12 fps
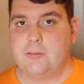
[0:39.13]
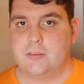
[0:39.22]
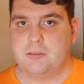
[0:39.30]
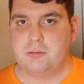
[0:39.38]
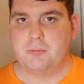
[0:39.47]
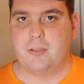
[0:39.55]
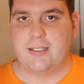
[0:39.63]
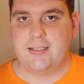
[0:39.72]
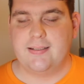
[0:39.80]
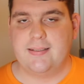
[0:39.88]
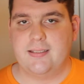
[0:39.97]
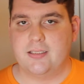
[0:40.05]
you can do
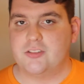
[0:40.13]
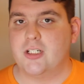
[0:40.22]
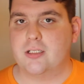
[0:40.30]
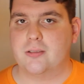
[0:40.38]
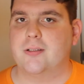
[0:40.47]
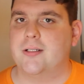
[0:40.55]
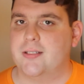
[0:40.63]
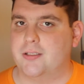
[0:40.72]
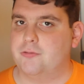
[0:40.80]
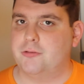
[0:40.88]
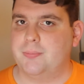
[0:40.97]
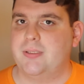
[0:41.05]
anything in jQuery that
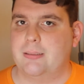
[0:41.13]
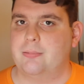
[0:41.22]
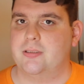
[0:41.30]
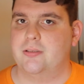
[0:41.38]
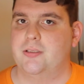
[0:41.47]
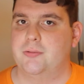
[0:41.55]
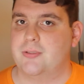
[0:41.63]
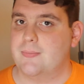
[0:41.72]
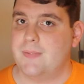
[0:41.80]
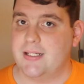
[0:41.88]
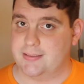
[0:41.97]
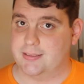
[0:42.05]
you would be able to do
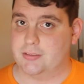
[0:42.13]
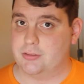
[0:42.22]
with basic